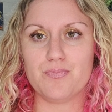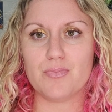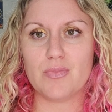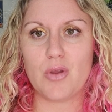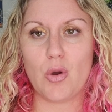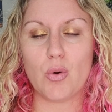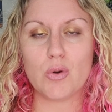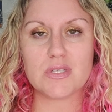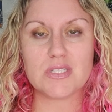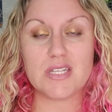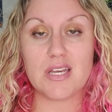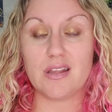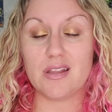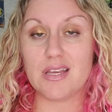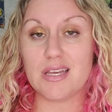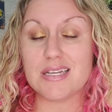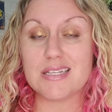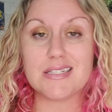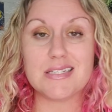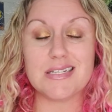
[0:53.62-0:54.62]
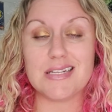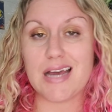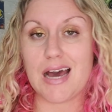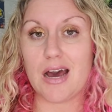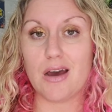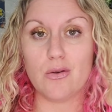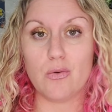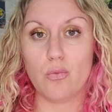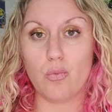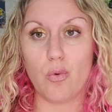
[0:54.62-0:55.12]
wholesaling is
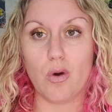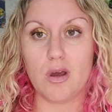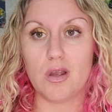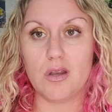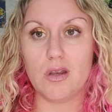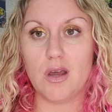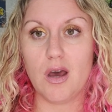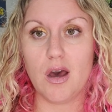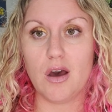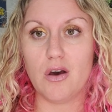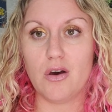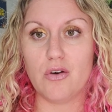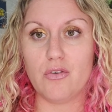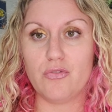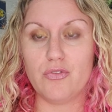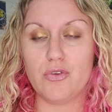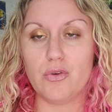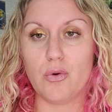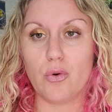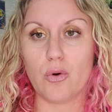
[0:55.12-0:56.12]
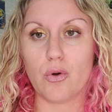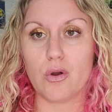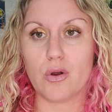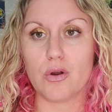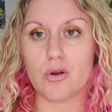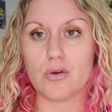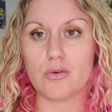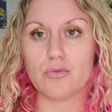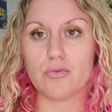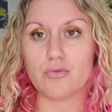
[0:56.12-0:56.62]
not one of
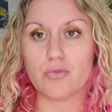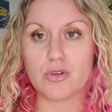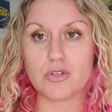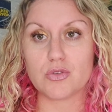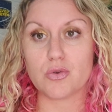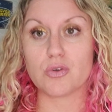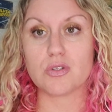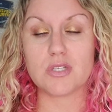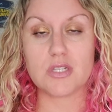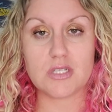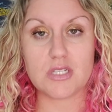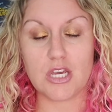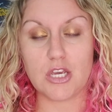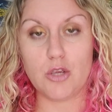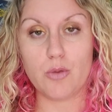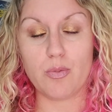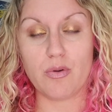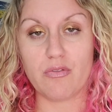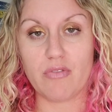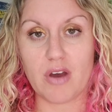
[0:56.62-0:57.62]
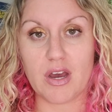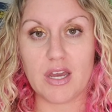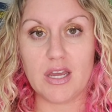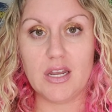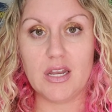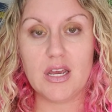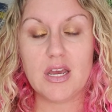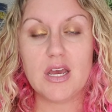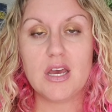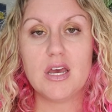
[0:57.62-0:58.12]
your resources that you
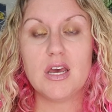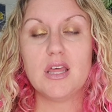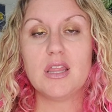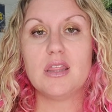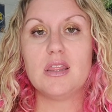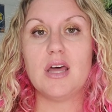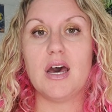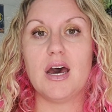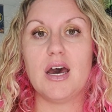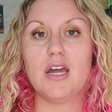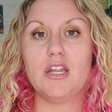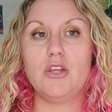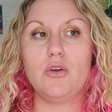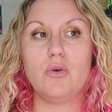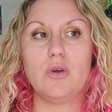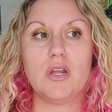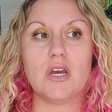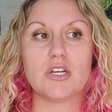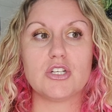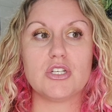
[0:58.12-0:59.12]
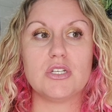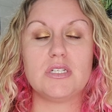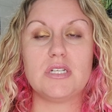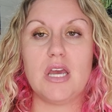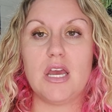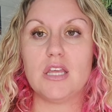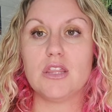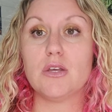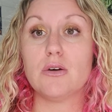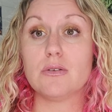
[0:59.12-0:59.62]
provide, that you can actually
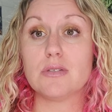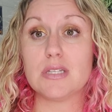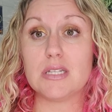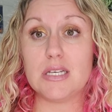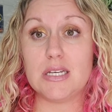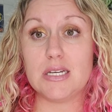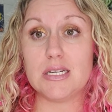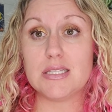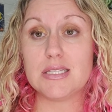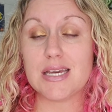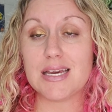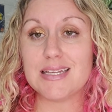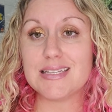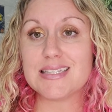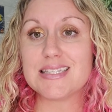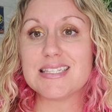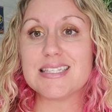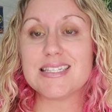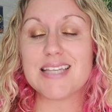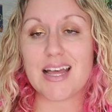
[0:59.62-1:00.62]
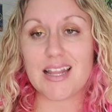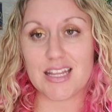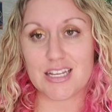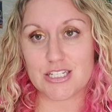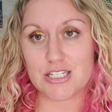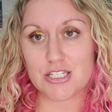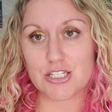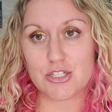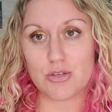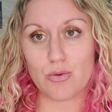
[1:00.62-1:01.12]
take those leads and sell
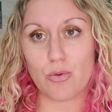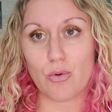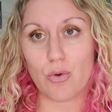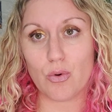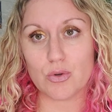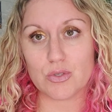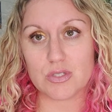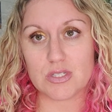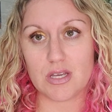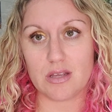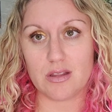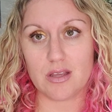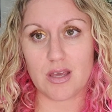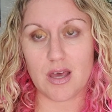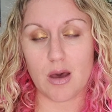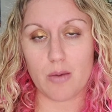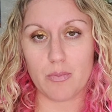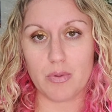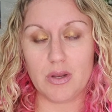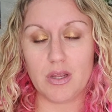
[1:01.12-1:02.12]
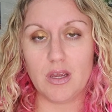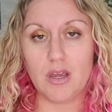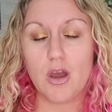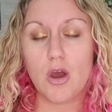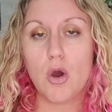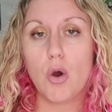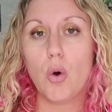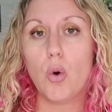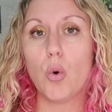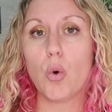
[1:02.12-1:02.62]
it to a wholesaling company
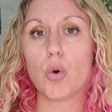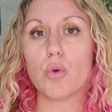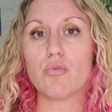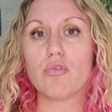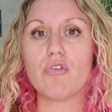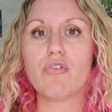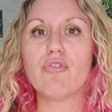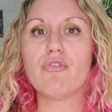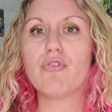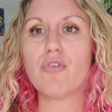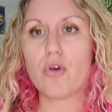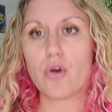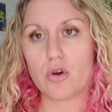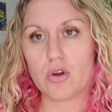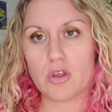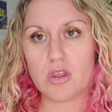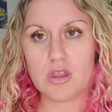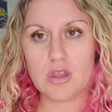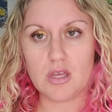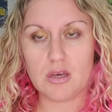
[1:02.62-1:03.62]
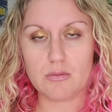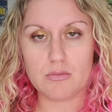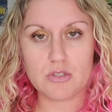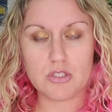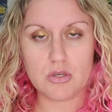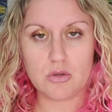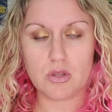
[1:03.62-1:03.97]
or refer them to